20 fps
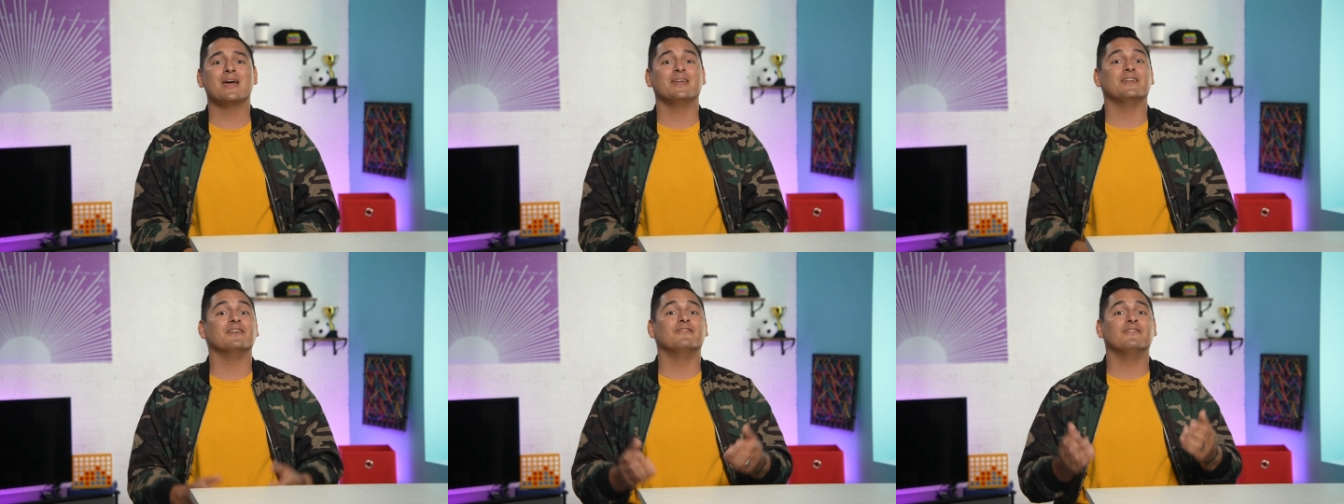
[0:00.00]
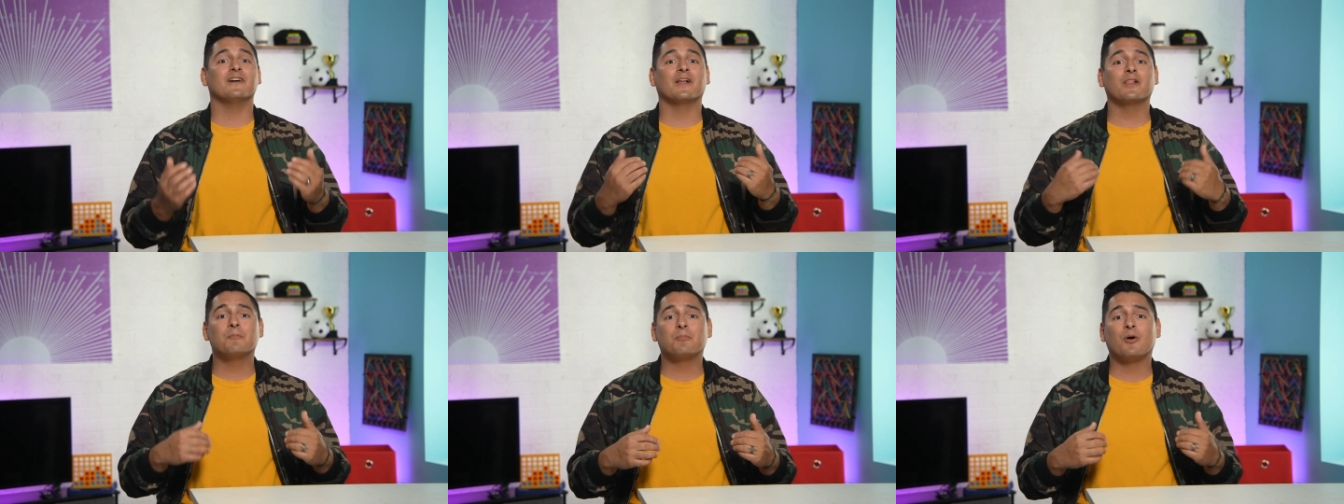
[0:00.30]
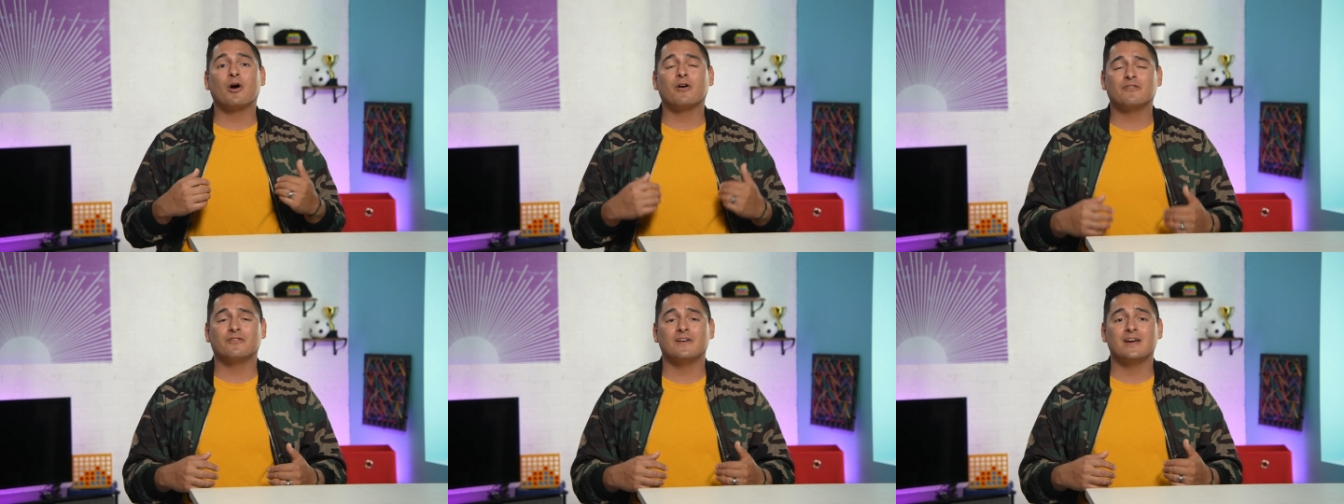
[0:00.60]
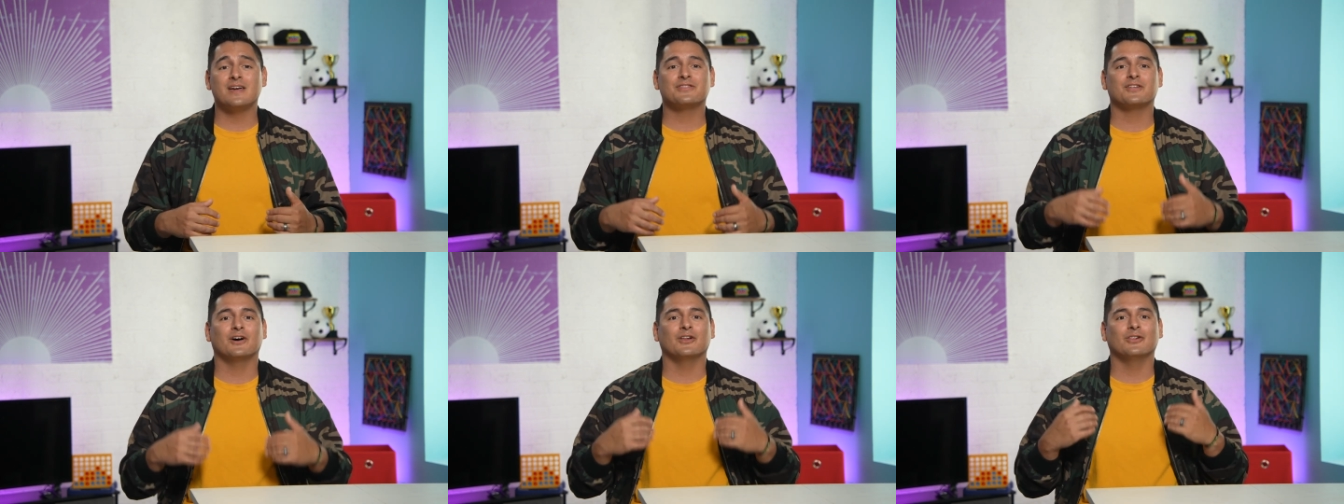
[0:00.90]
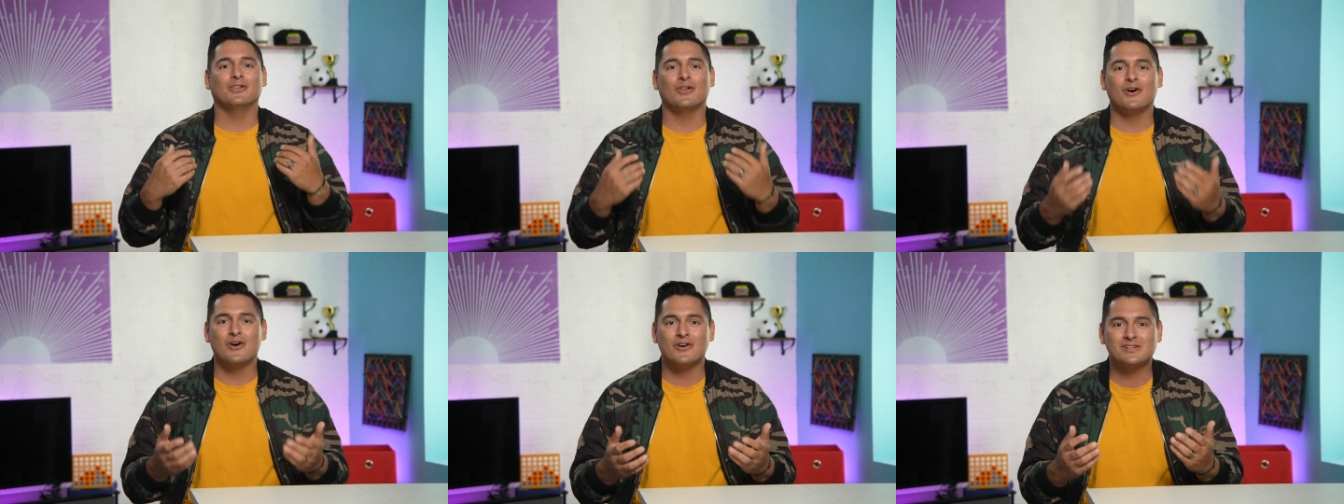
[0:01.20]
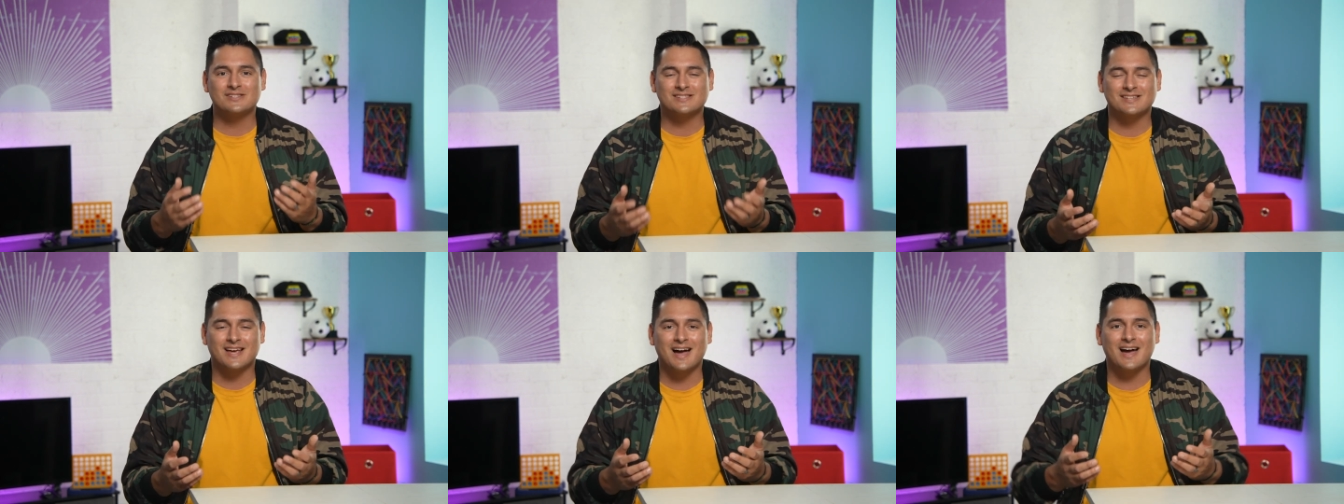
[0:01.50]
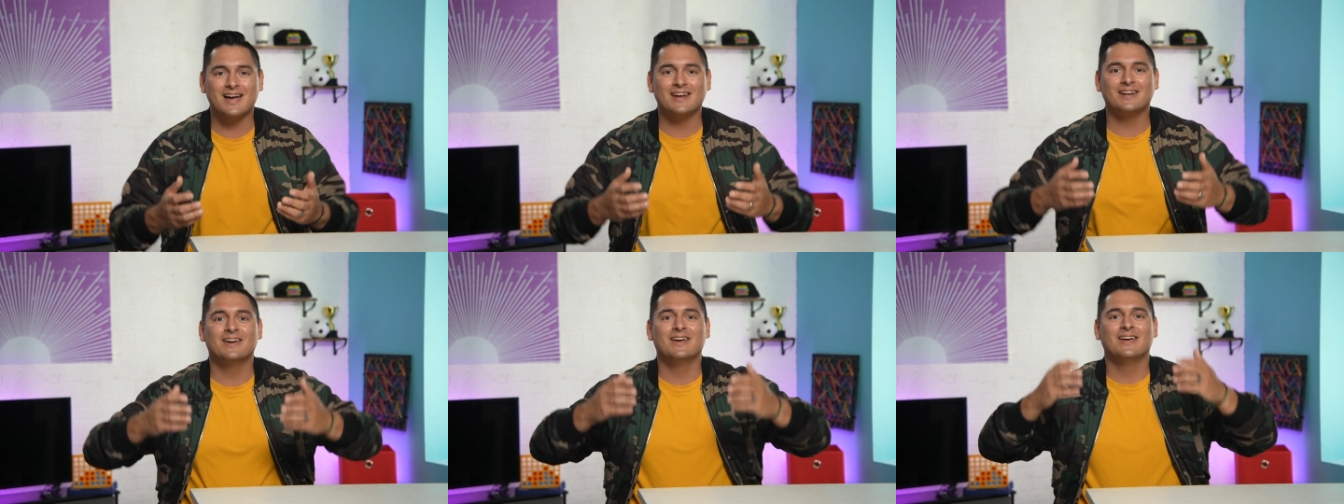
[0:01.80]
and develop our faith
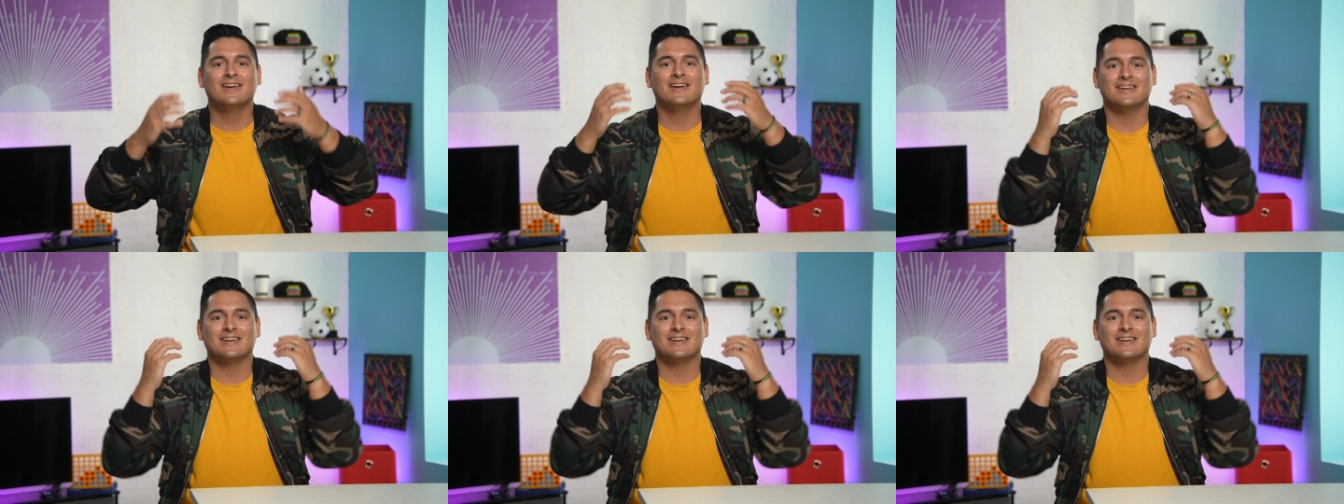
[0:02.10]
alongside